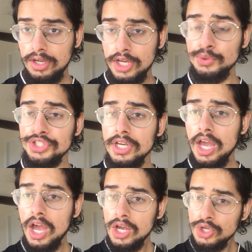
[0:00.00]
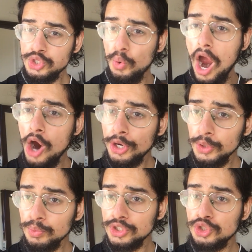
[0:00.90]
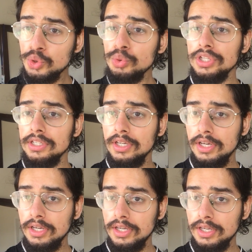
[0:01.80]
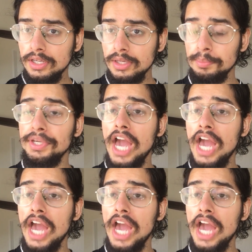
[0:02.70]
And you see, so how can we truly be